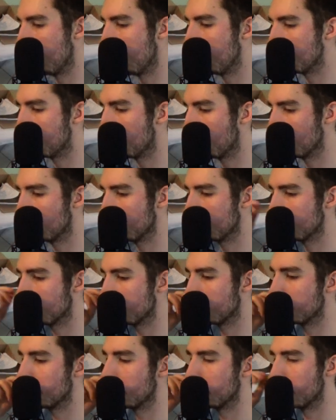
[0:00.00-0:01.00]
important
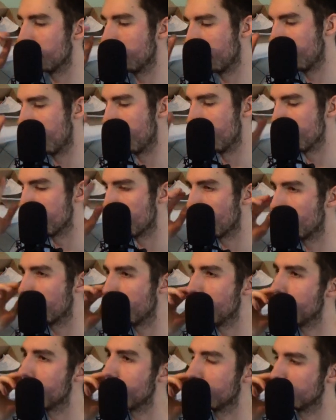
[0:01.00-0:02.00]

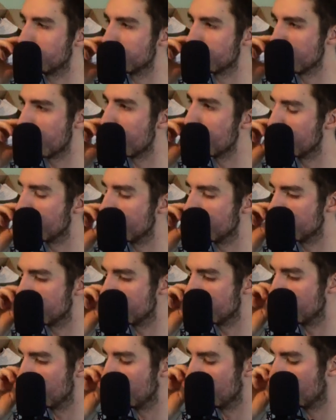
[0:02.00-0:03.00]
thing to remember is
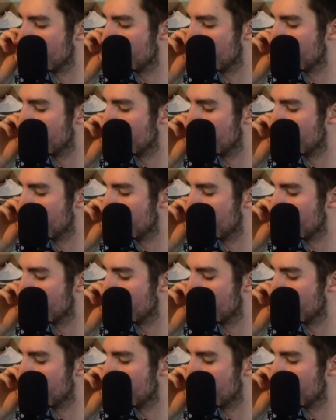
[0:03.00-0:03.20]
to